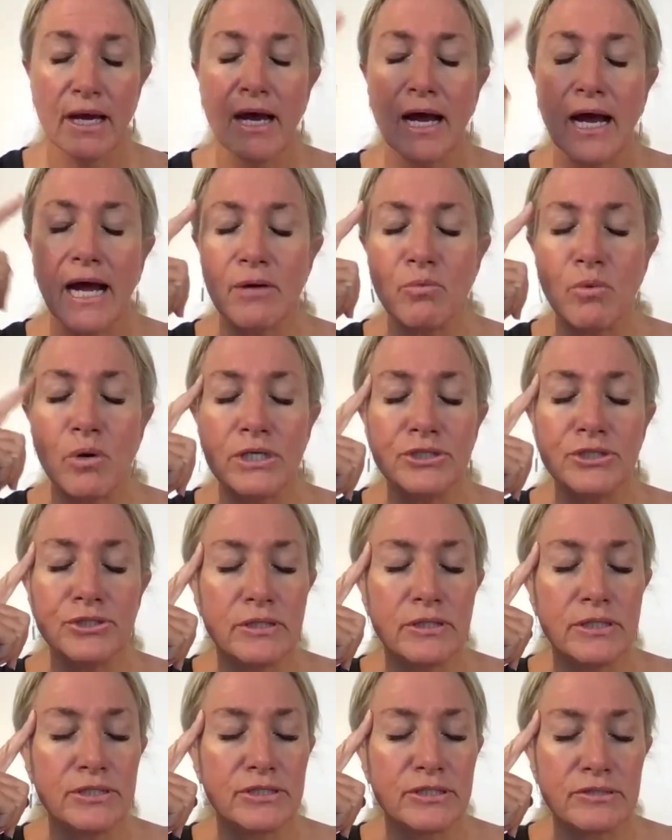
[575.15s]
I want you
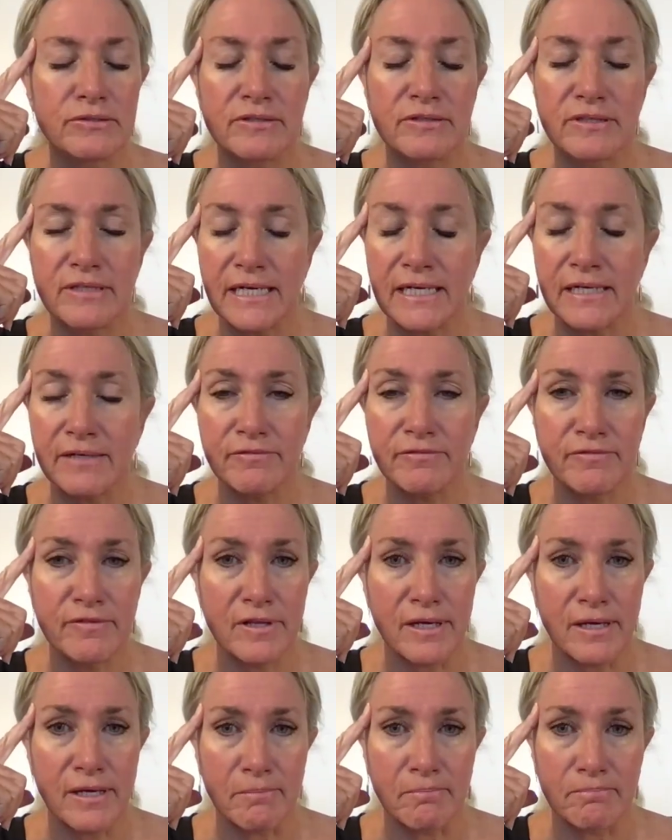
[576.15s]
to just think of
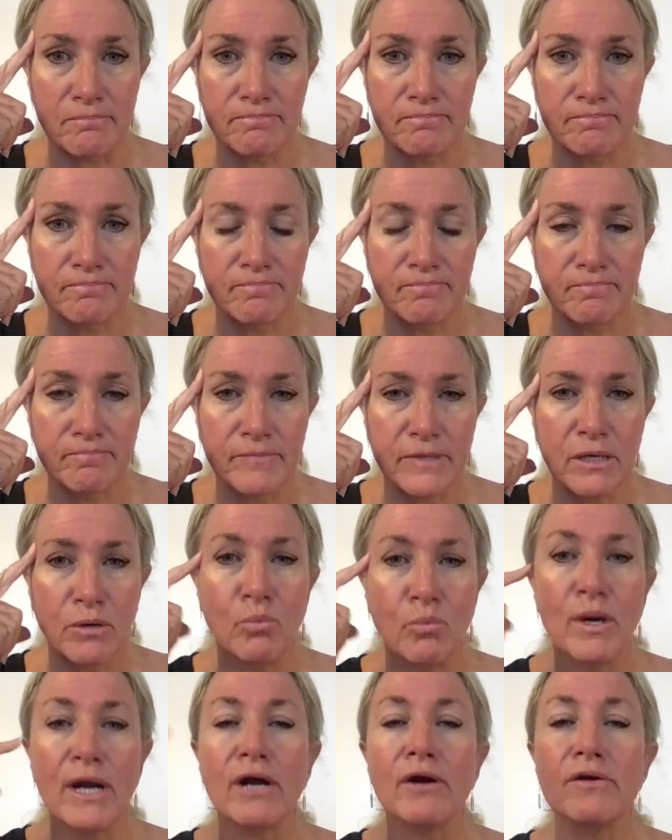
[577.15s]
them,
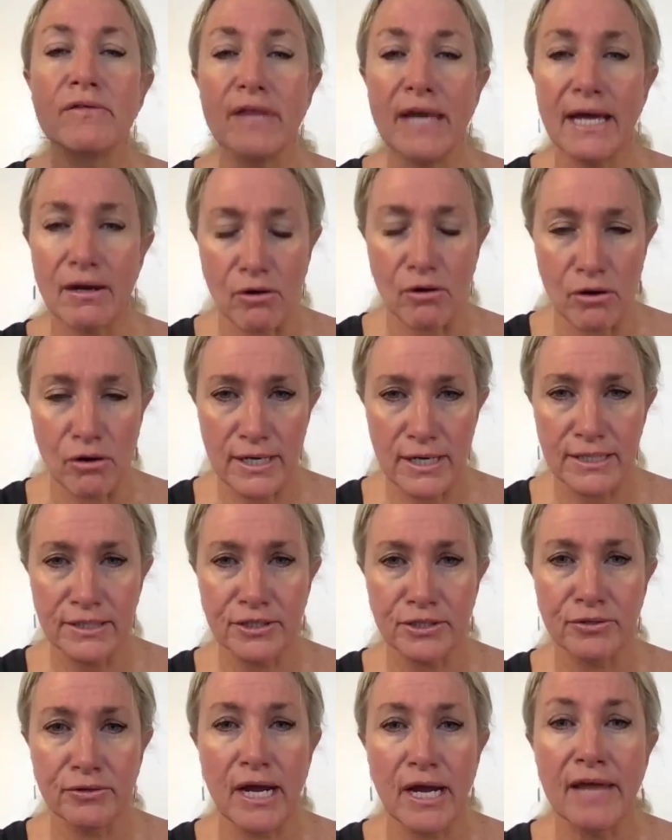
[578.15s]
where they are
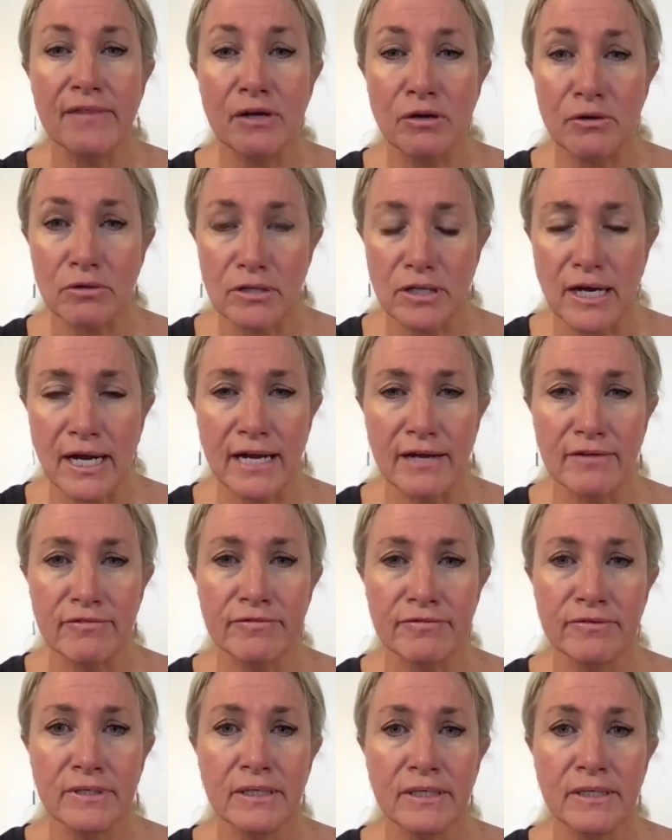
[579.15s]
in their life.